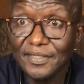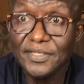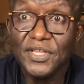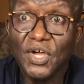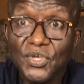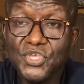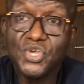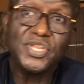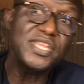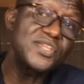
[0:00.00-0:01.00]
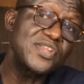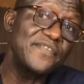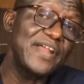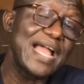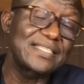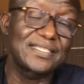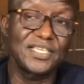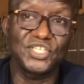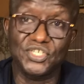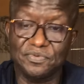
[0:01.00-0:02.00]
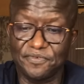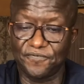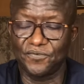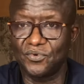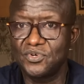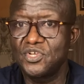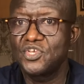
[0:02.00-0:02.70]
You know, you never had seizure before.